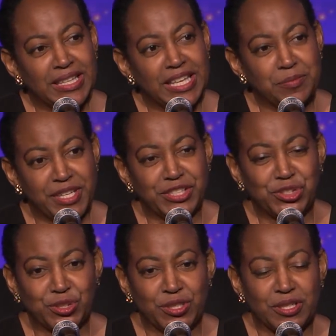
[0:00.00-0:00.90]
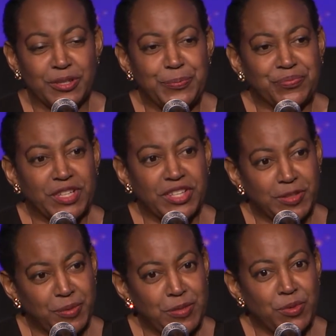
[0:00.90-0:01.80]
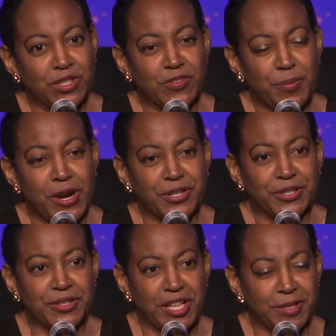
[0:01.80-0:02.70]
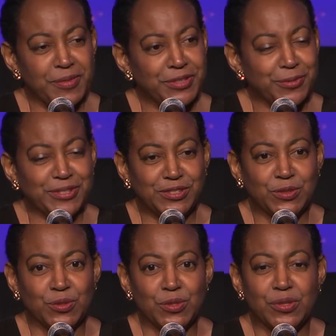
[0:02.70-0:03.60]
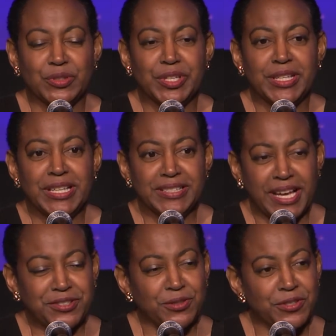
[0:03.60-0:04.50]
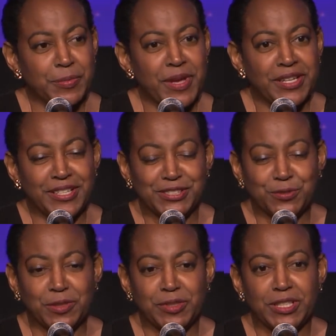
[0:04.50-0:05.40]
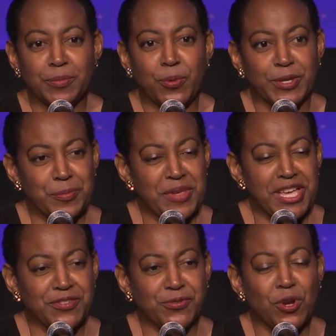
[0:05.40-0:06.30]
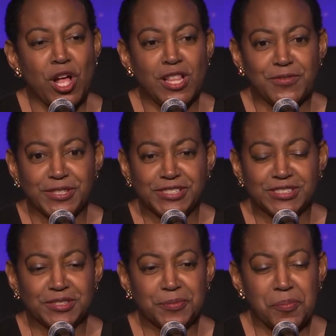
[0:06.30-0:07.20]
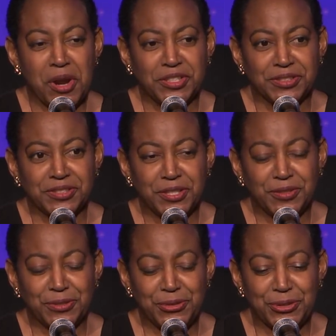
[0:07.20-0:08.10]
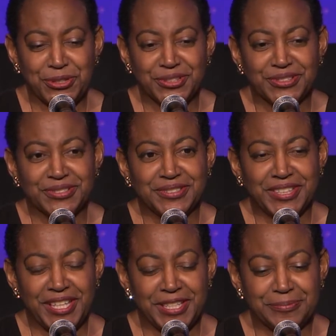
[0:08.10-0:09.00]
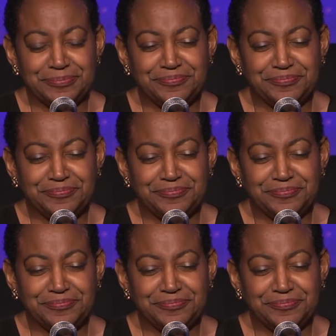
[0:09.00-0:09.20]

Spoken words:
and made sure that the people of Parker Elementary School got to learn about an extremely important man for all of us, Martin Luther King.